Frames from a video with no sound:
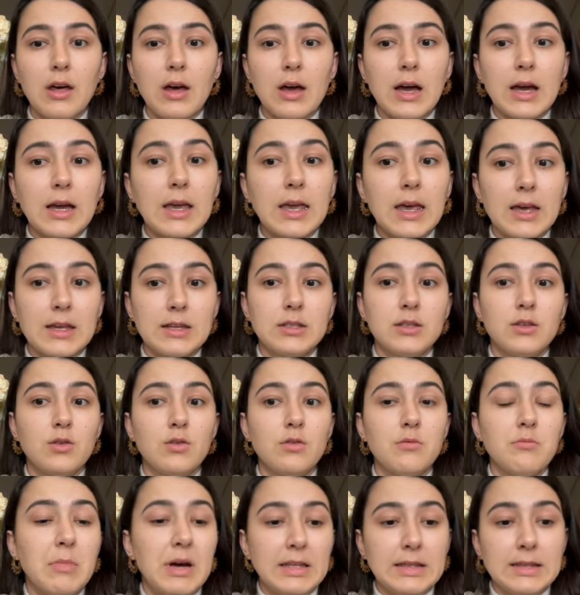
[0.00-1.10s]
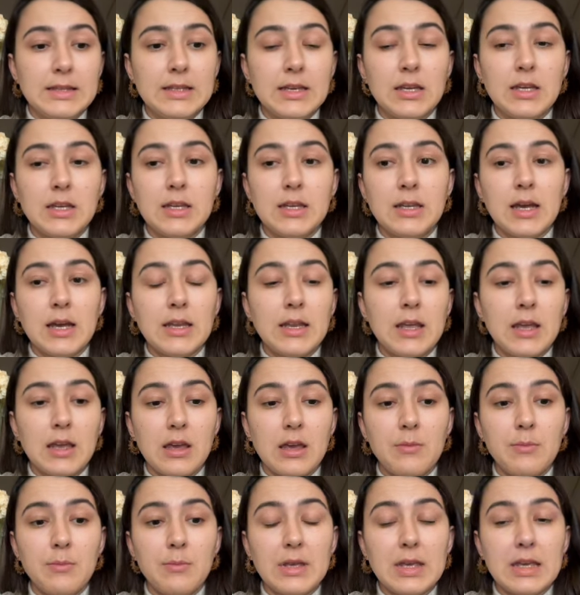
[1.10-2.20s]
again on Monday 9
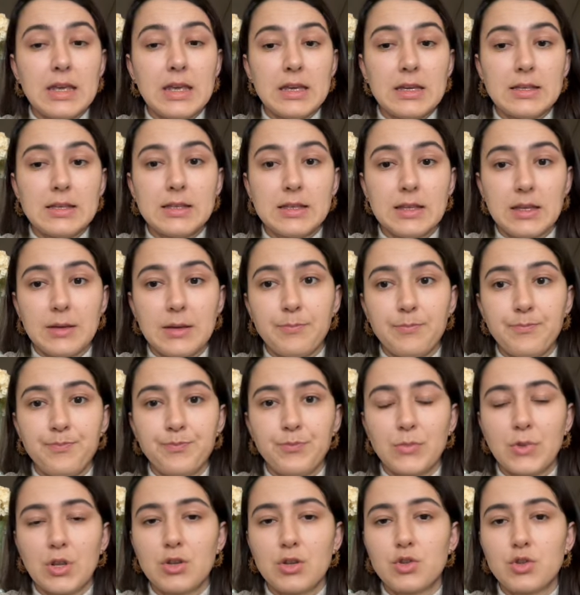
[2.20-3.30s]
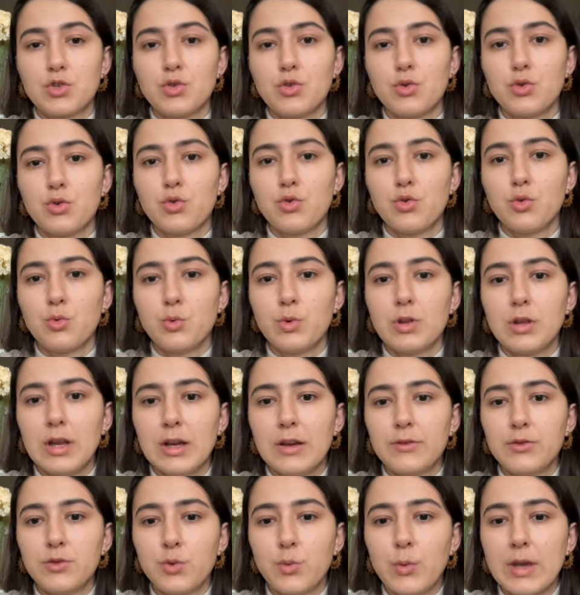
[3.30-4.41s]
a.m. EST. So you will
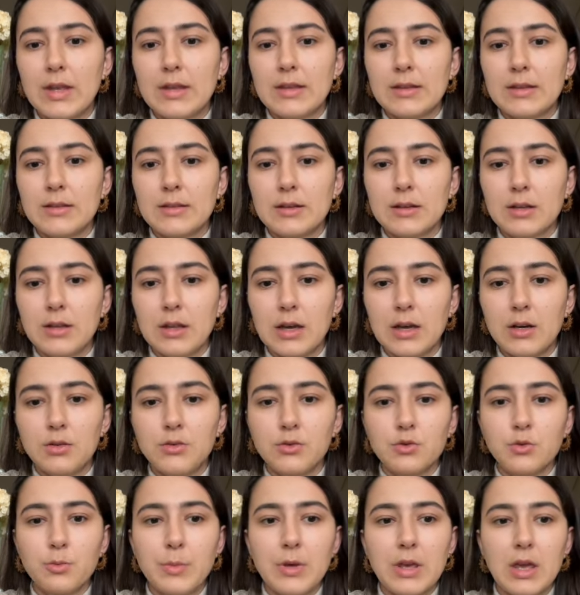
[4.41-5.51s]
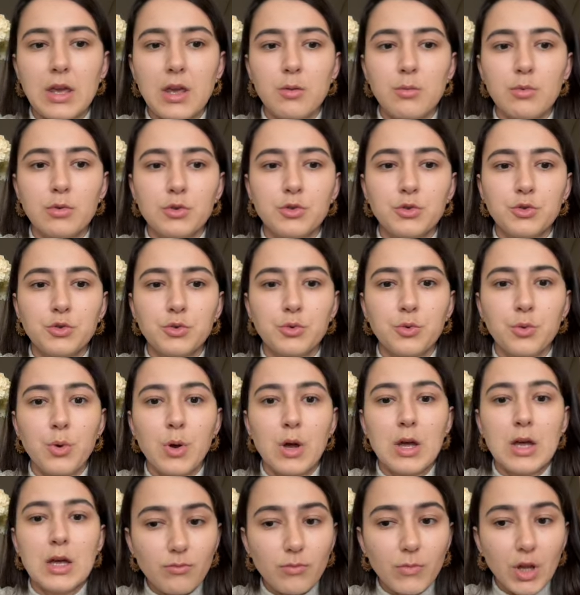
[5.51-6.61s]
have to wait until now to be able to
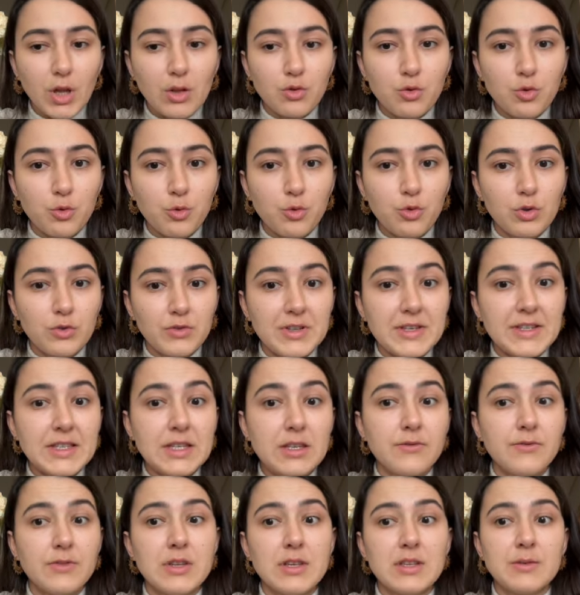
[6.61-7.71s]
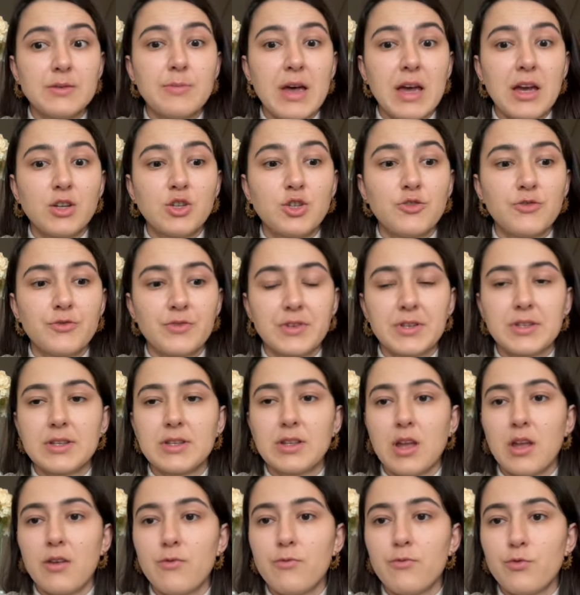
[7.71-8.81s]
receive this badge, first
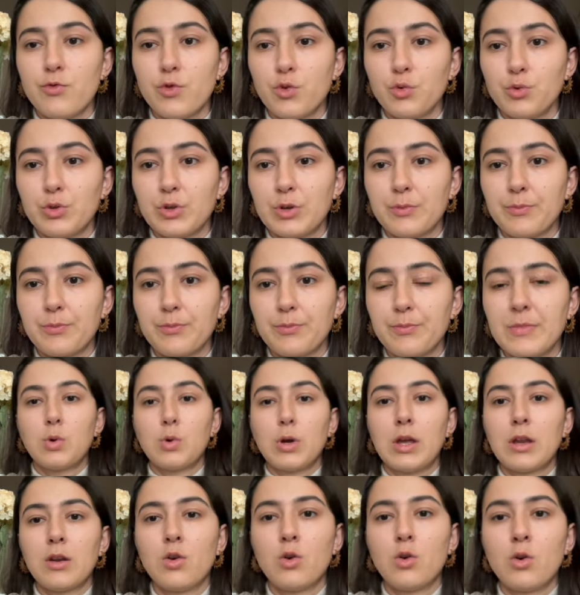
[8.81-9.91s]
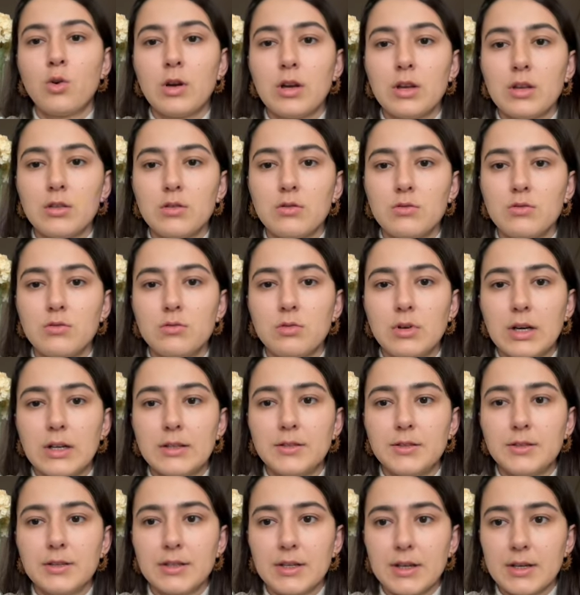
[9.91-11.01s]
time voter. You can go and do
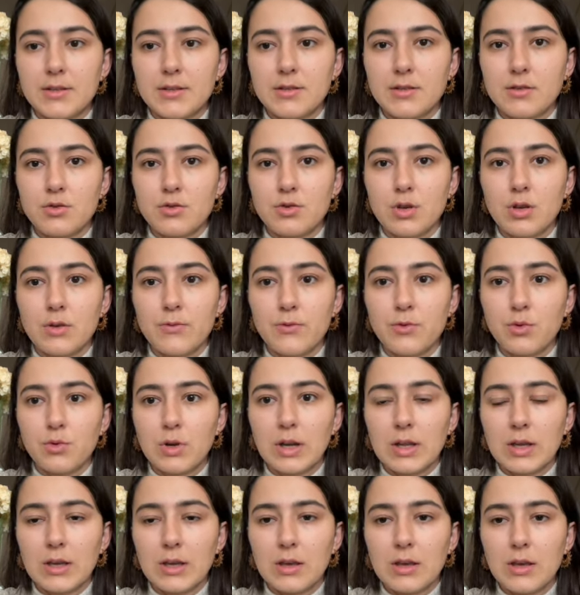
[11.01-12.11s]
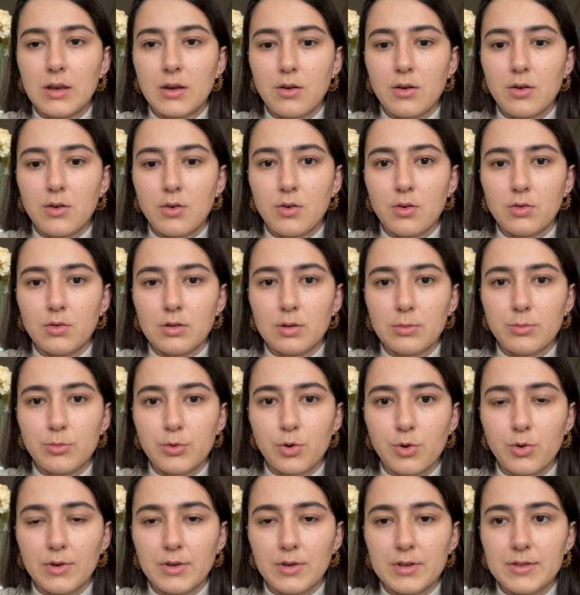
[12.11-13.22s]
other tasks. So if you click here on the
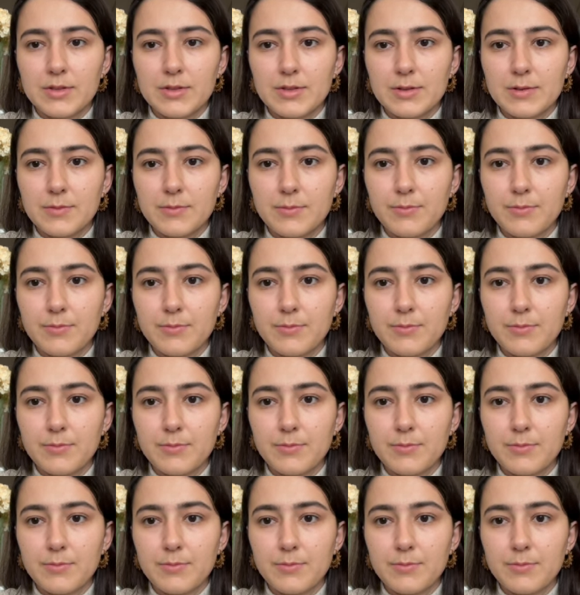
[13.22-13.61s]
progress,